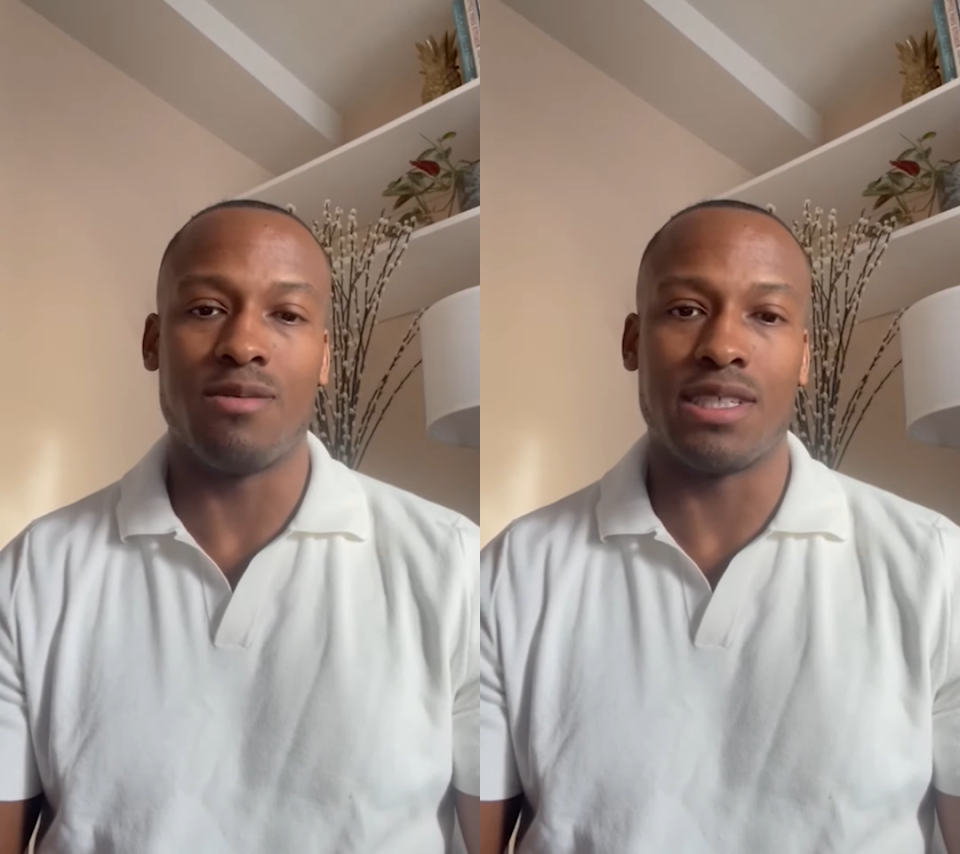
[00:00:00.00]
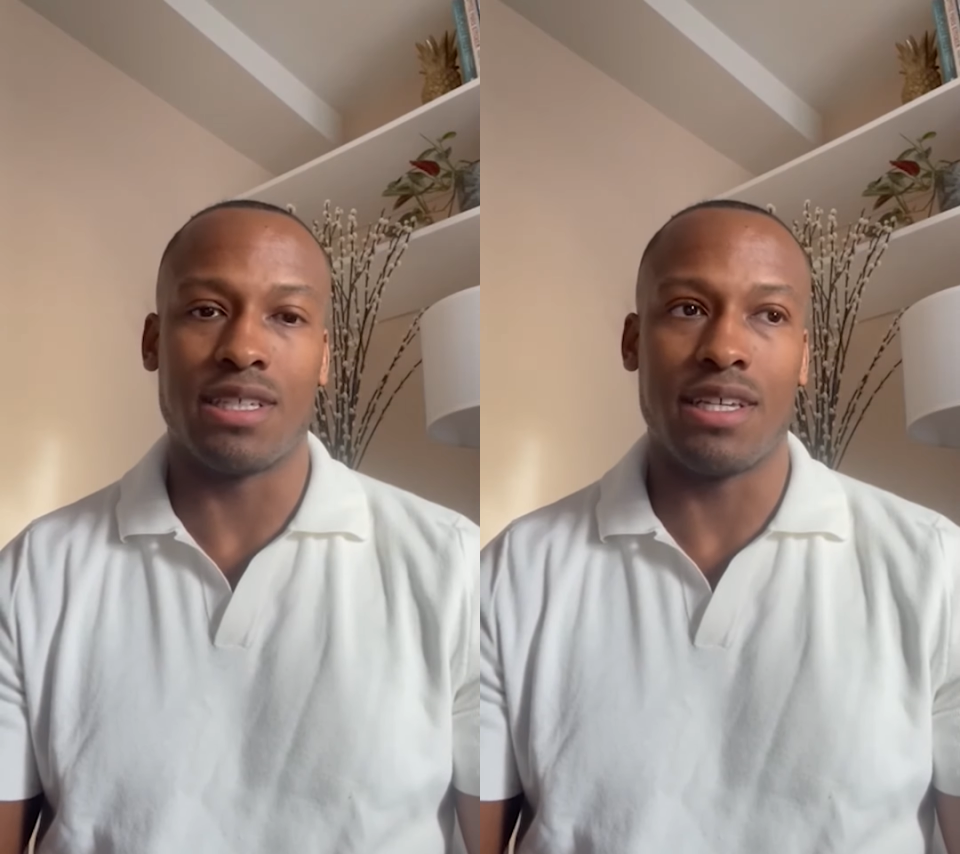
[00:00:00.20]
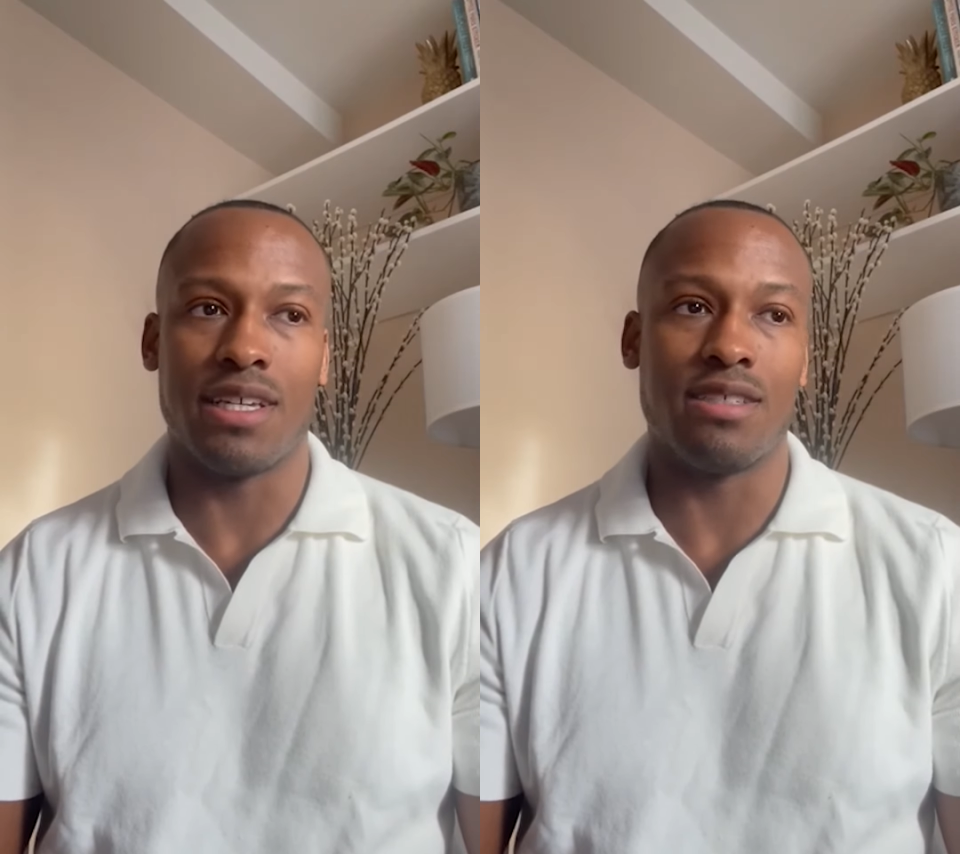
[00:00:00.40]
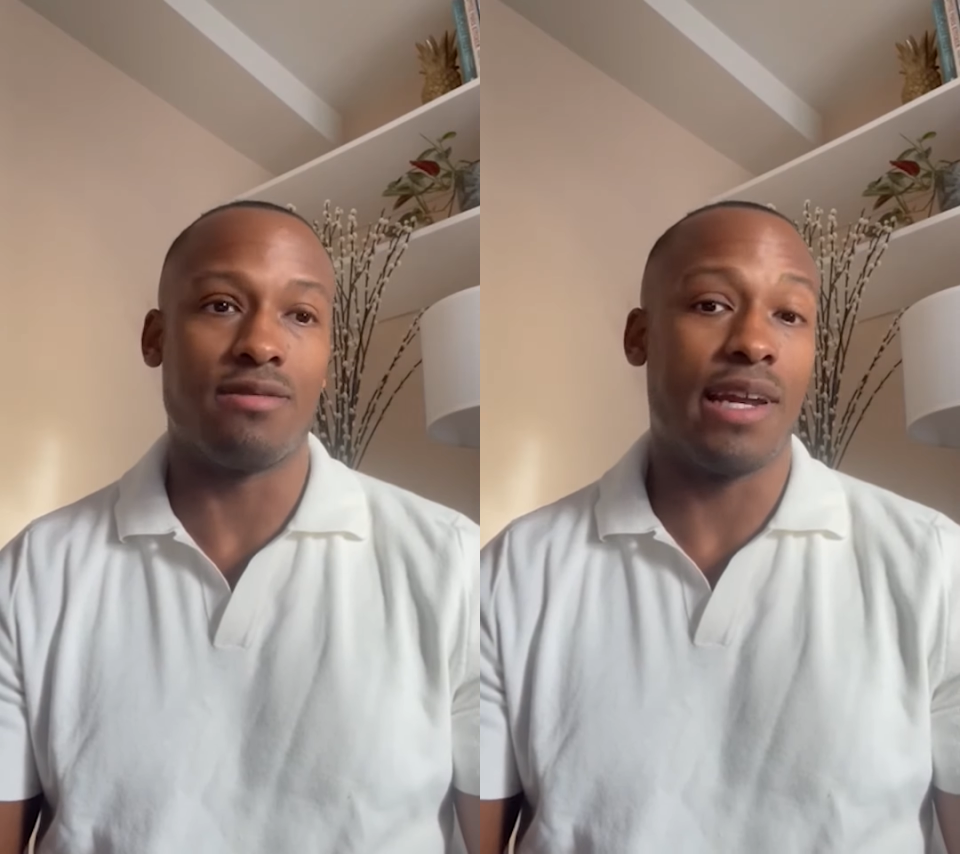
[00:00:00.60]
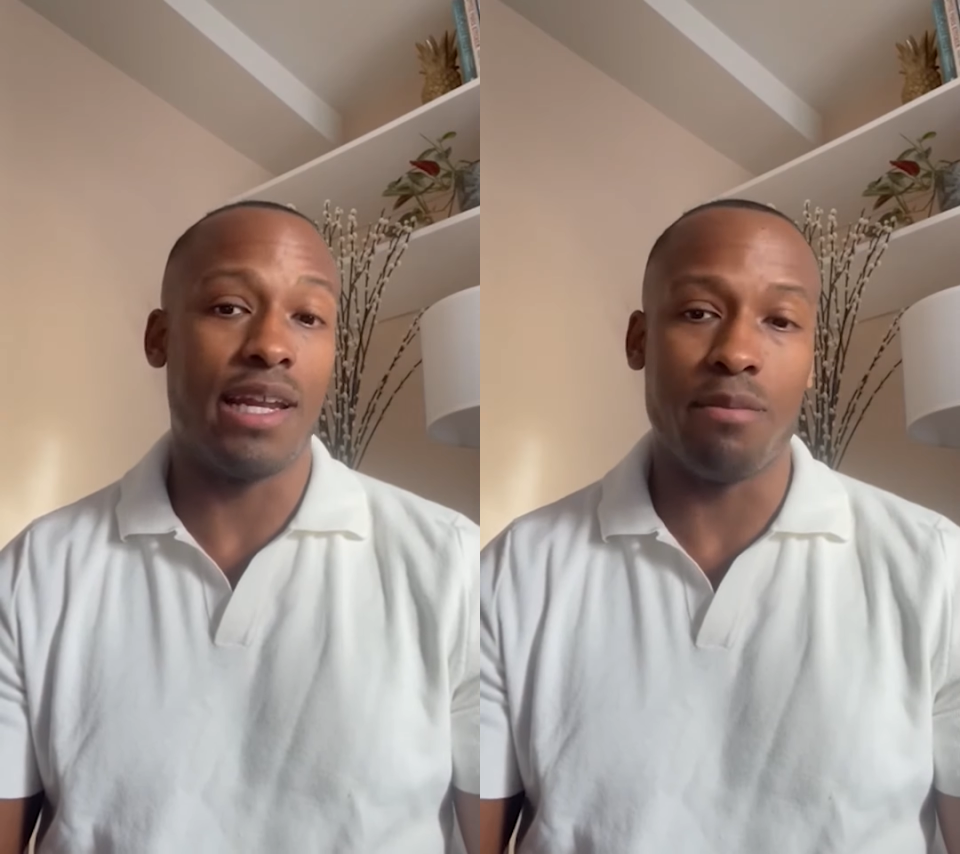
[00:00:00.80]
which I think is
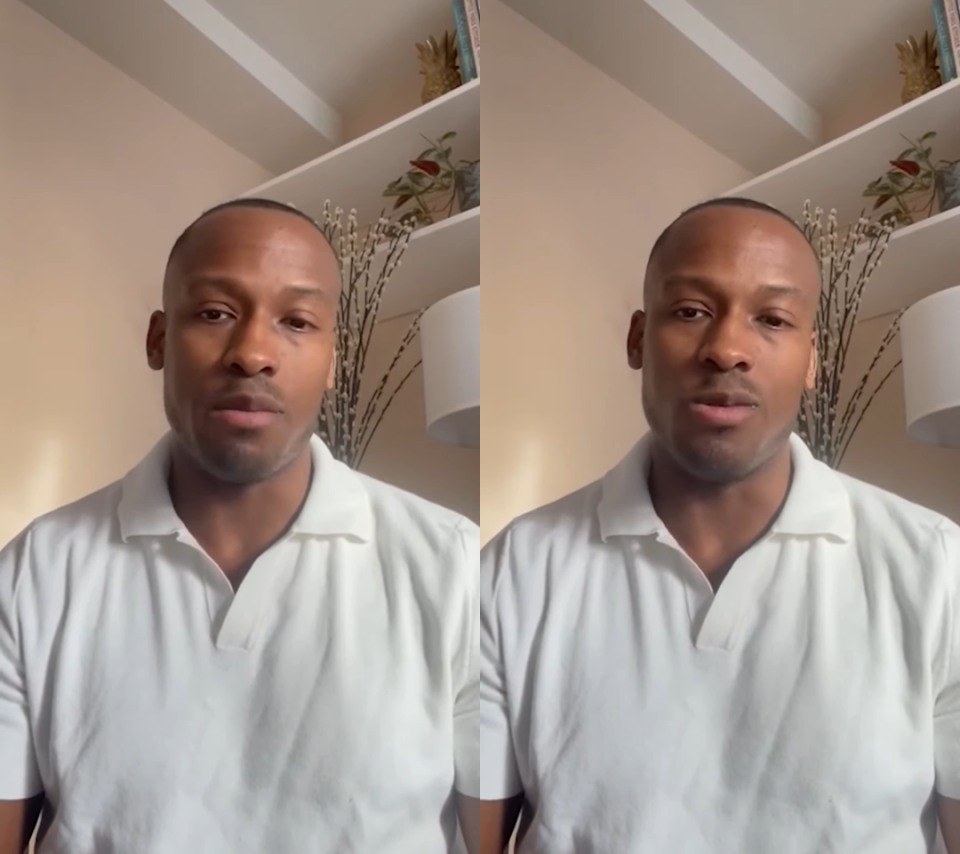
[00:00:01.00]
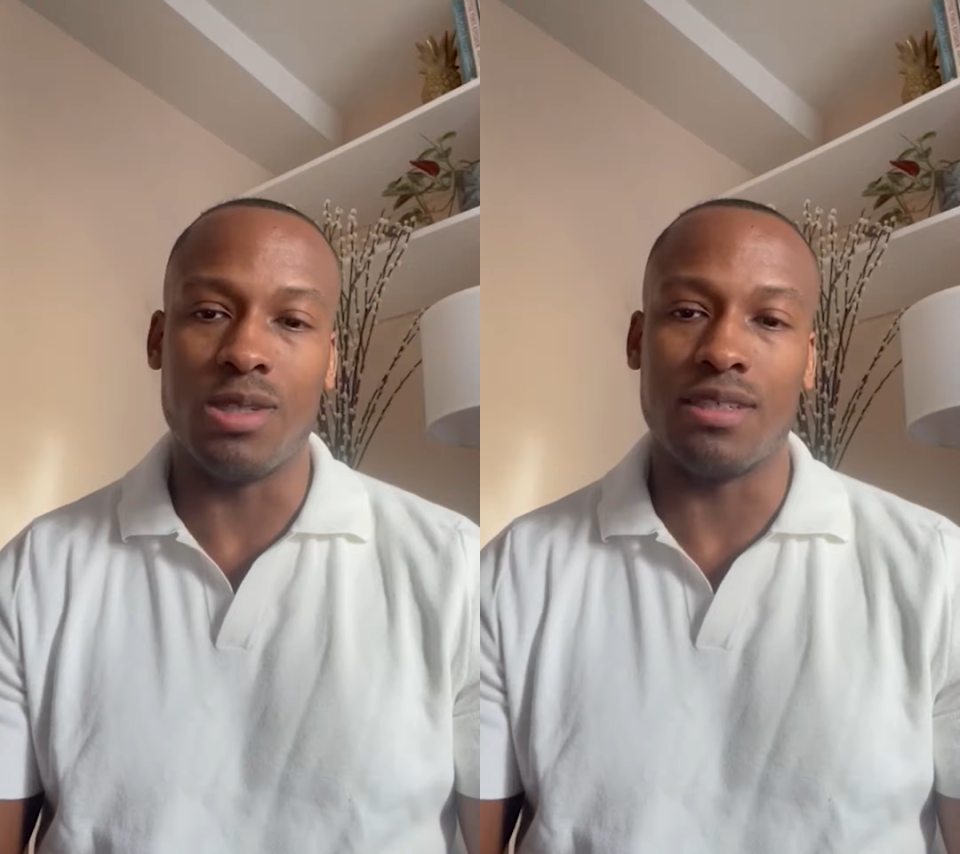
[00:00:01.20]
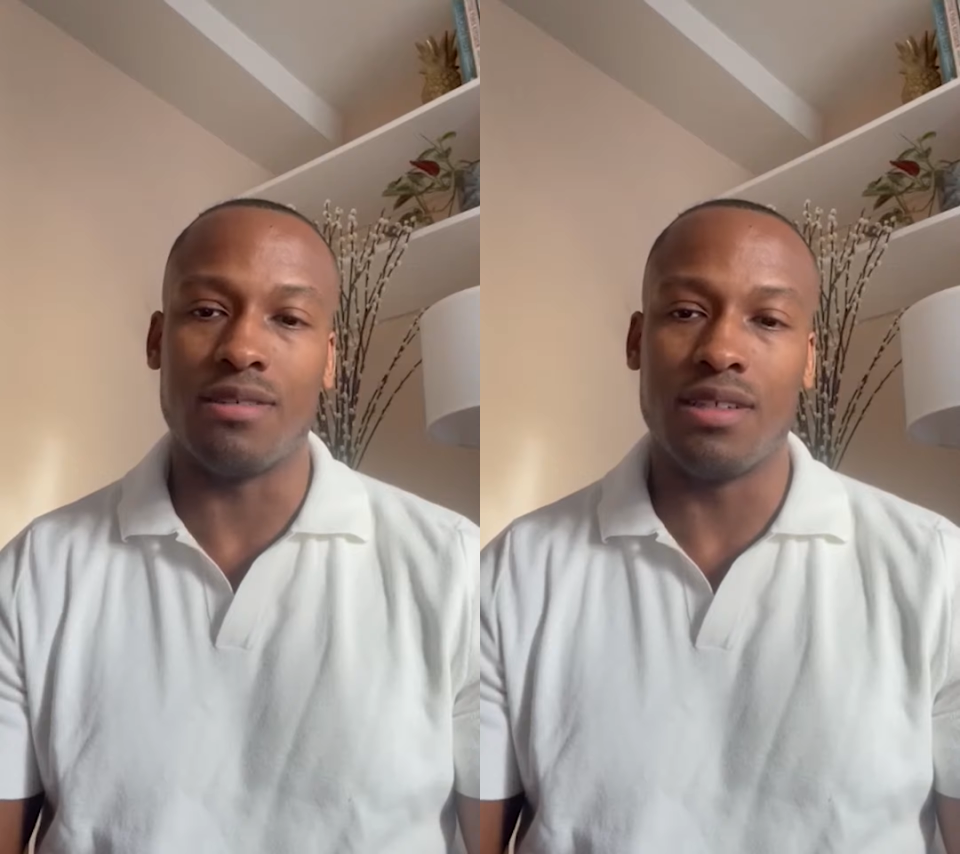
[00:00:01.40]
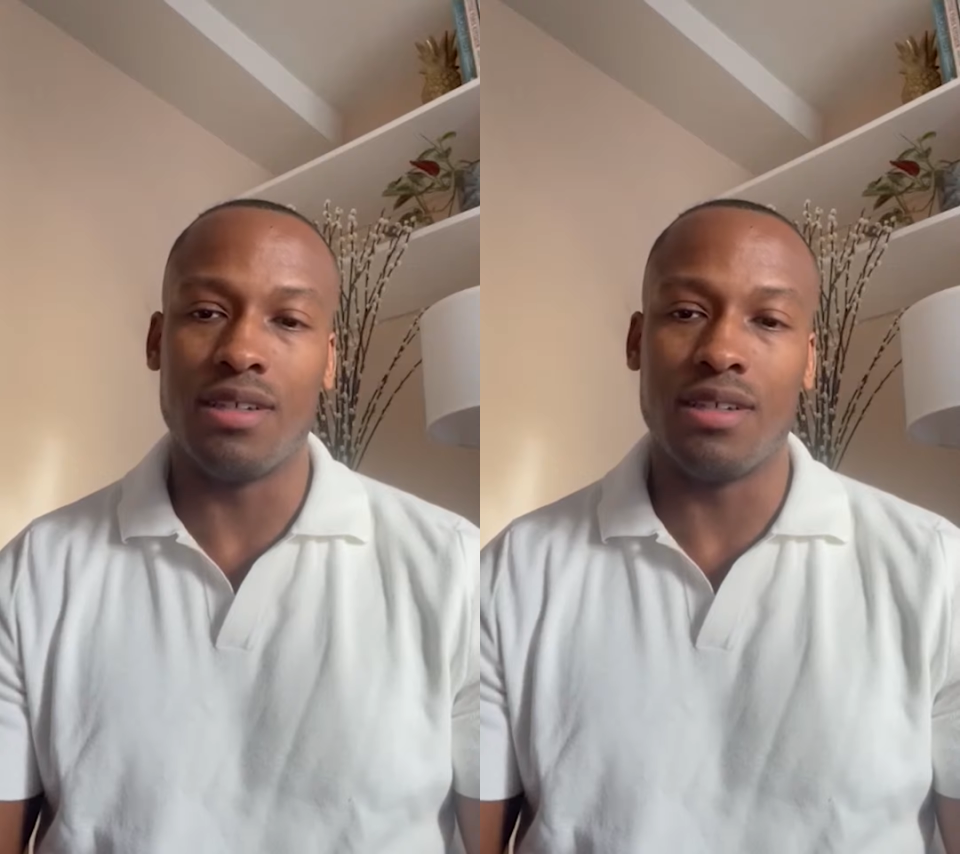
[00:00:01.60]
really important.